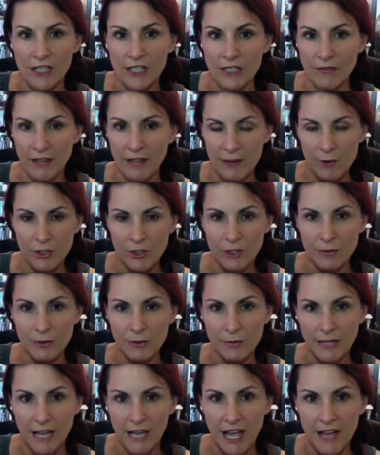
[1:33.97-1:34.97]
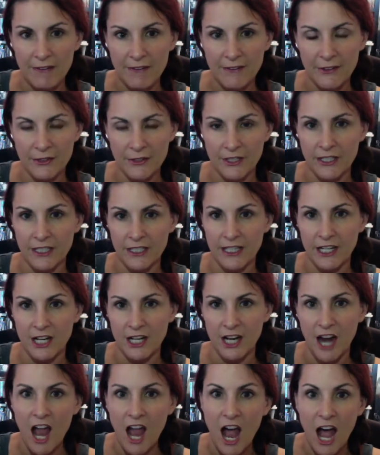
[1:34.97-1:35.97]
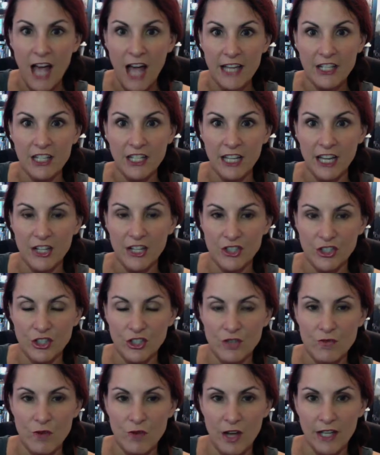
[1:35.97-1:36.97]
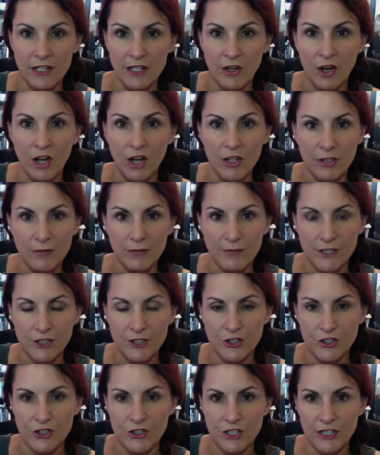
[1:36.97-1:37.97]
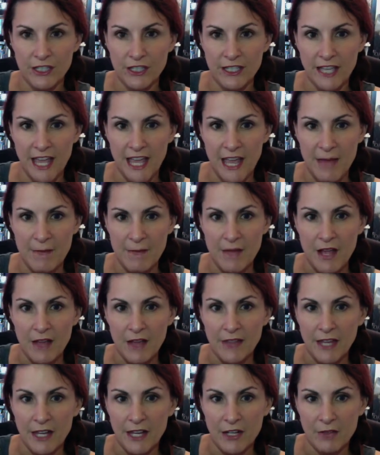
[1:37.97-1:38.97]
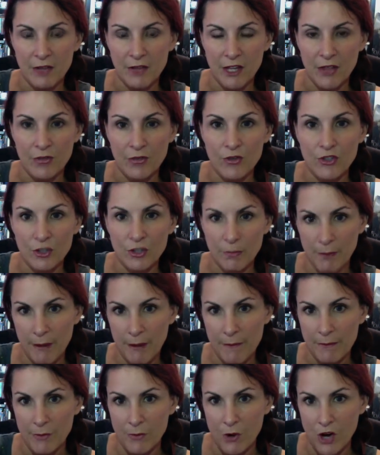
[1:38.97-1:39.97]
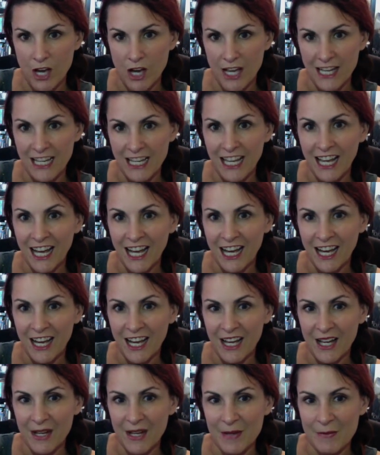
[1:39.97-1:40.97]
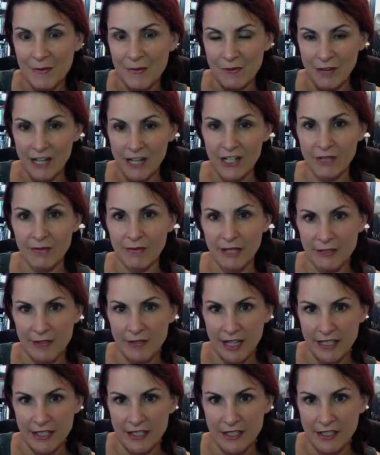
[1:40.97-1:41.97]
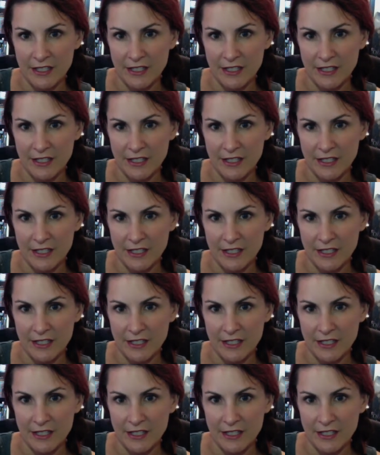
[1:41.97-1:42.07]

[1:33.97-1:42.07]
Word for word: If I were to put my iPhone in here, I could actually run all the features in the game that are run through the Pip-Boy right on my wrist.